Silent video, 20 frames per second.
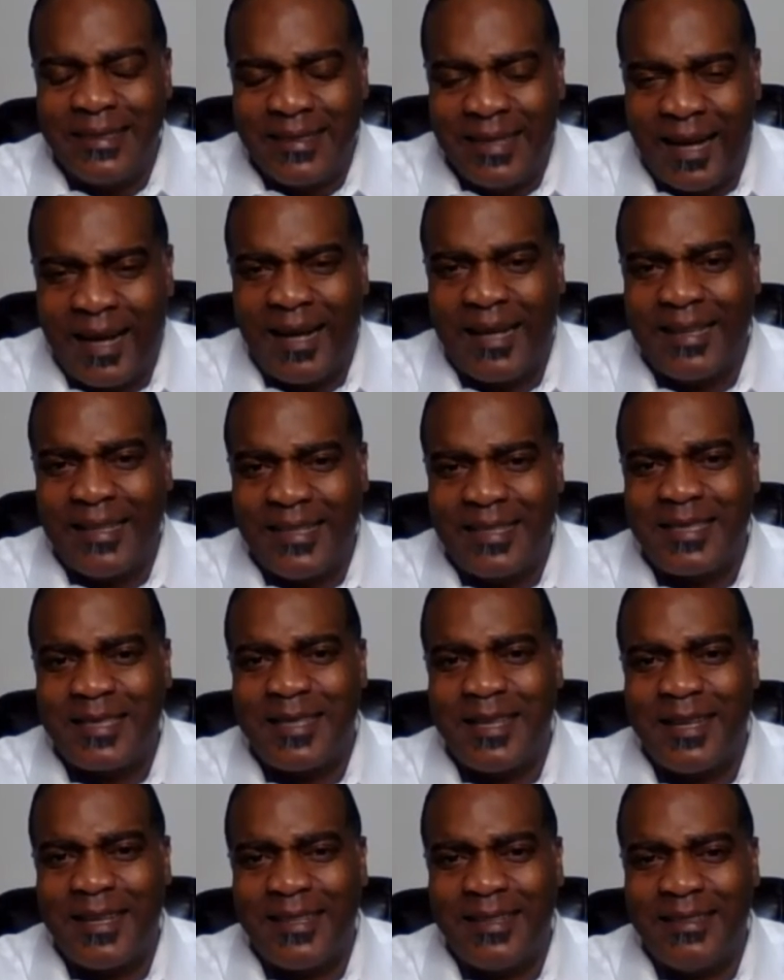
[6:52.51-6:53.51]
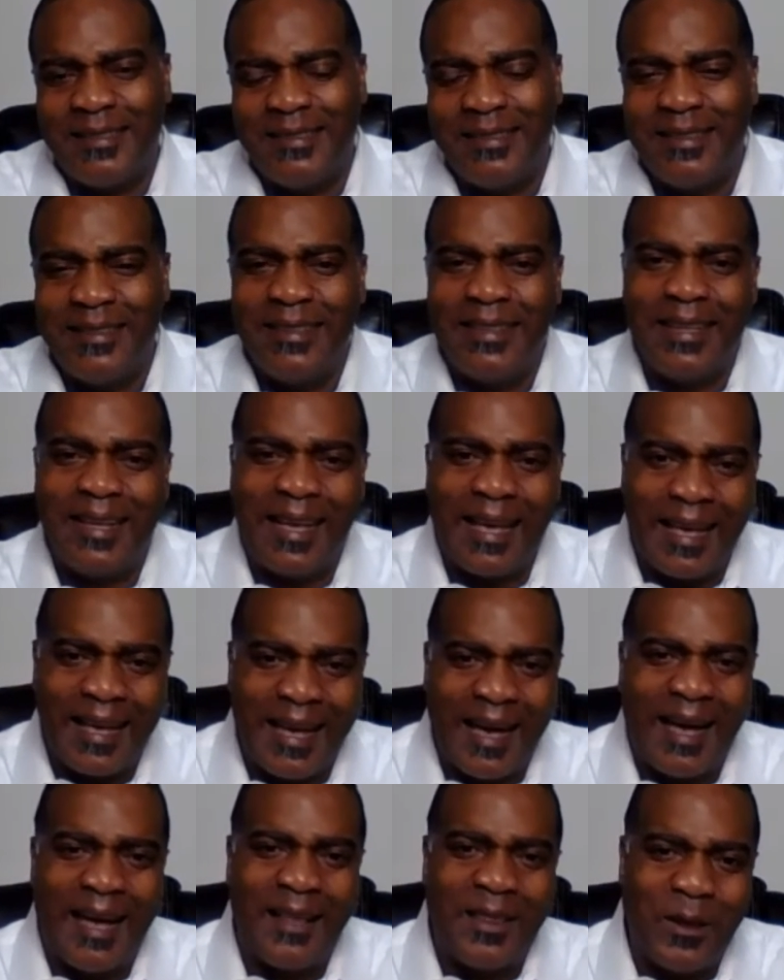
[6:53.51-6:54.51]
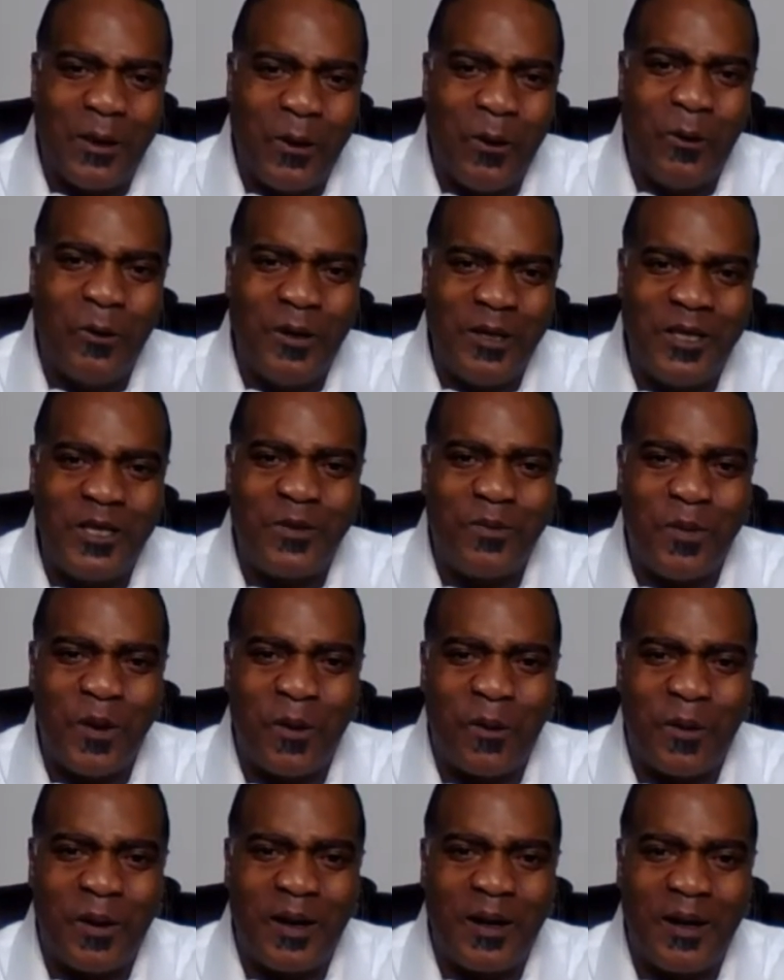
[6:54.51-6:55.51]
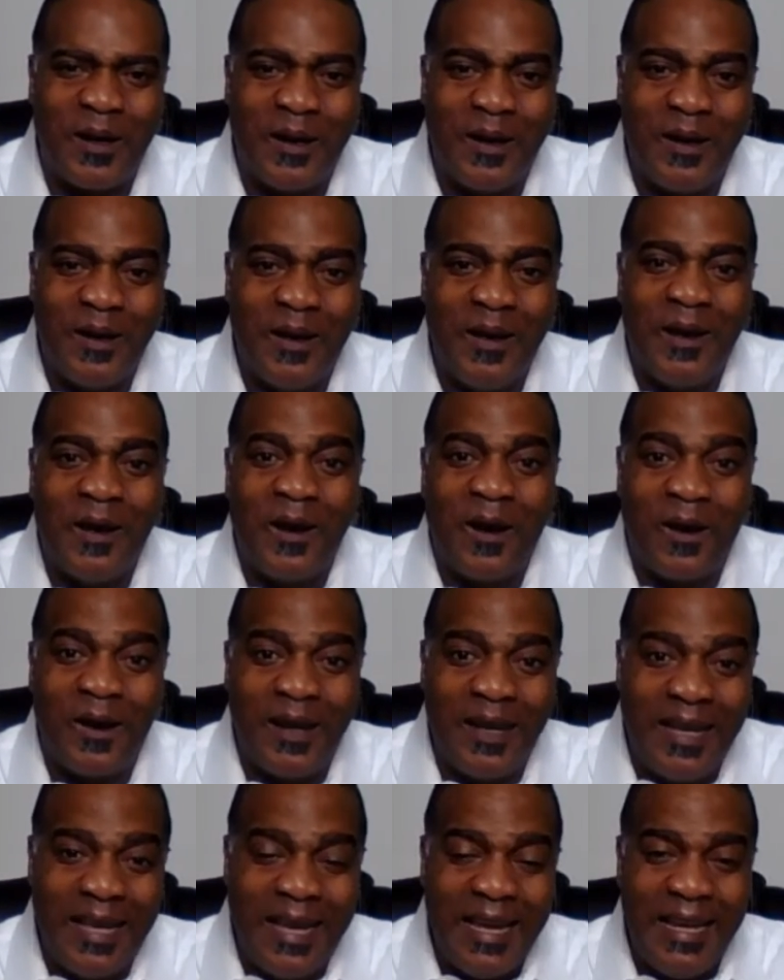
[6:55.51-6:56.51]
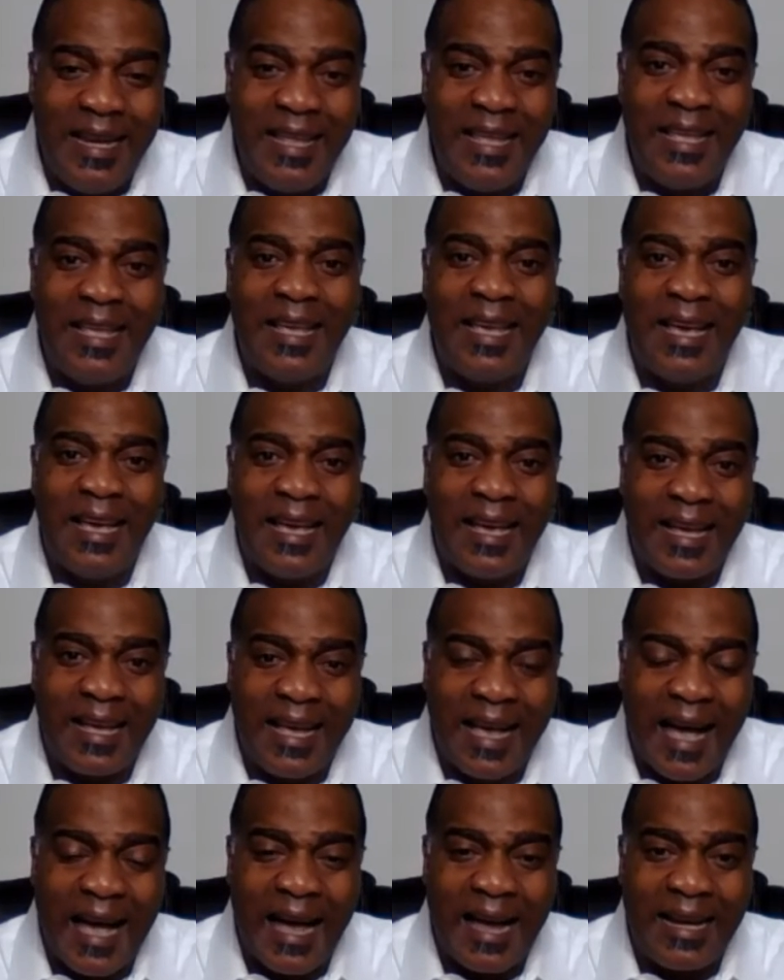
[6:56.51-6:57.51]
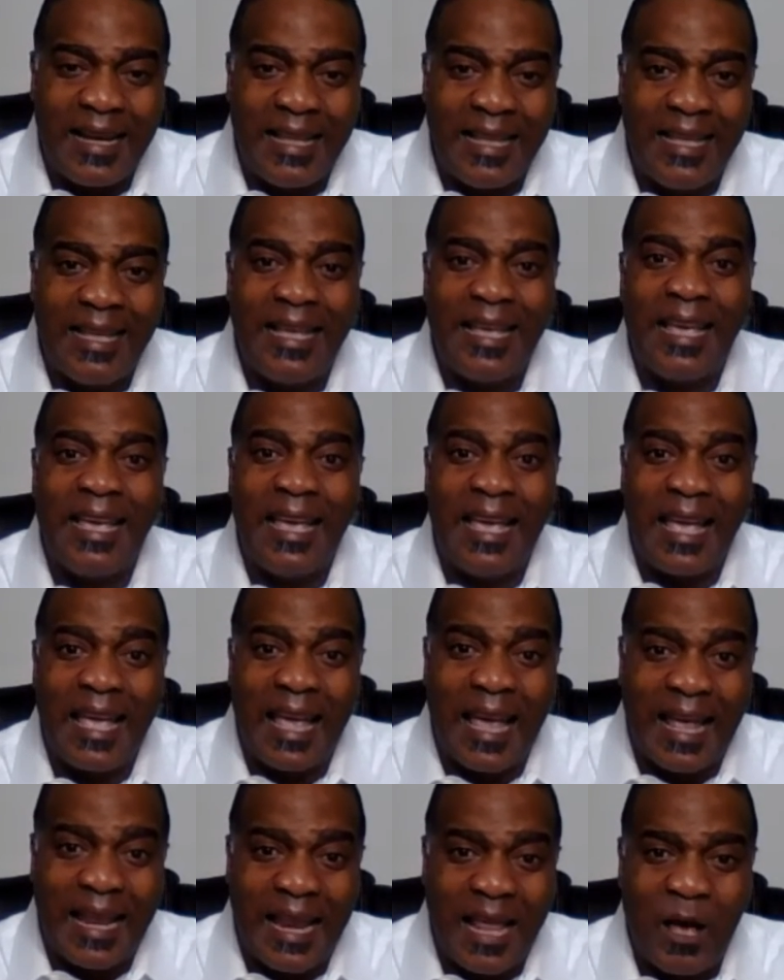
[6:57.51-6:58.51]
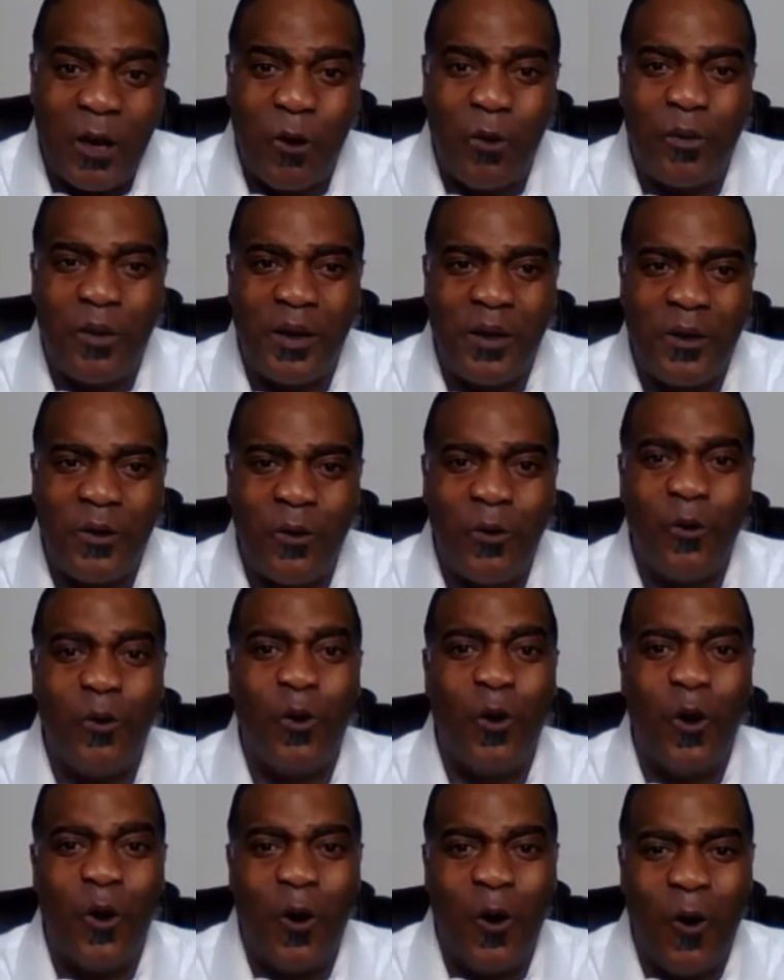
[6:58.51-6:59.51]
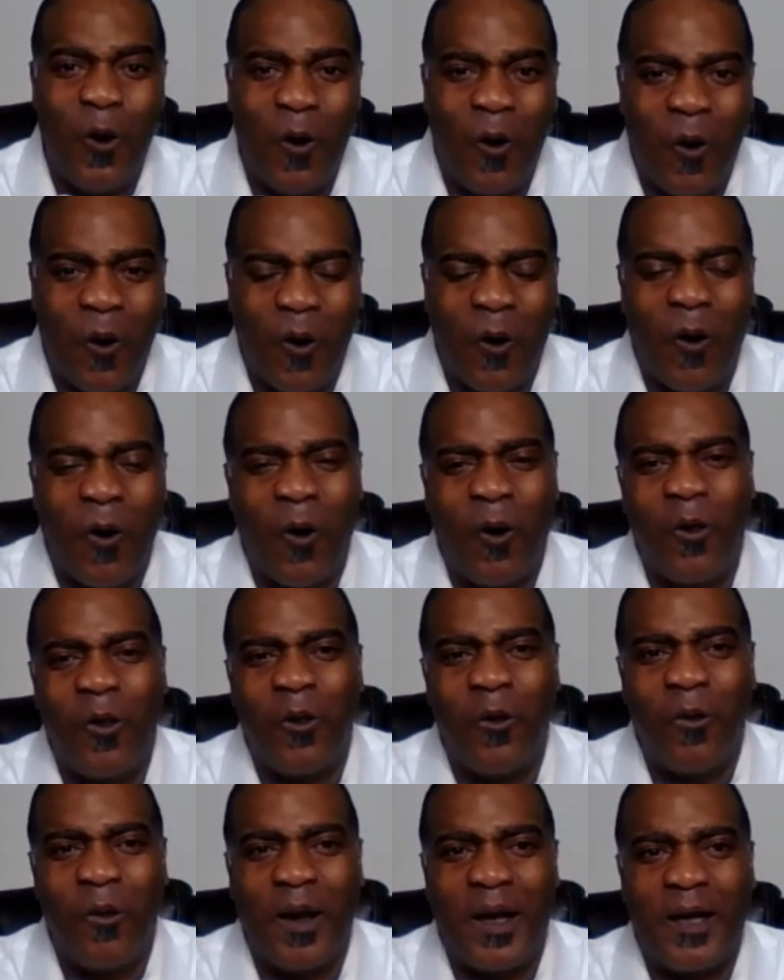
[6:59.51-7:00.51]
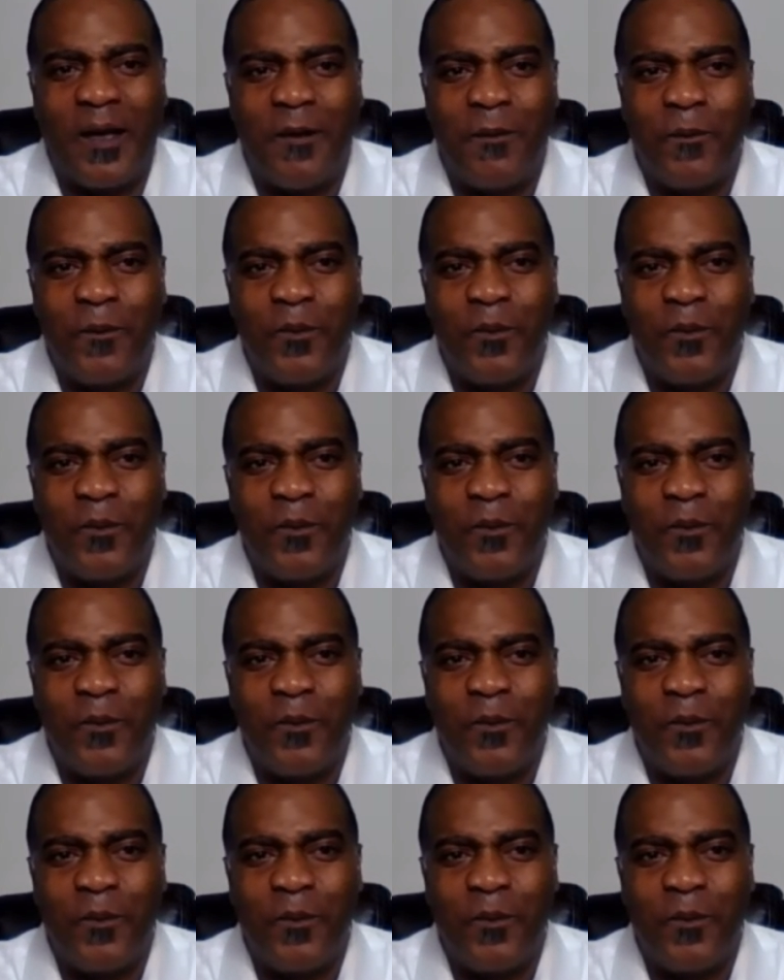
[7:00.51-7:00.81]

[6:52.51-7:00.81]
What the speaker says: God the Son, and God the Holy Spirit are leading, guiding, and helping you all the way.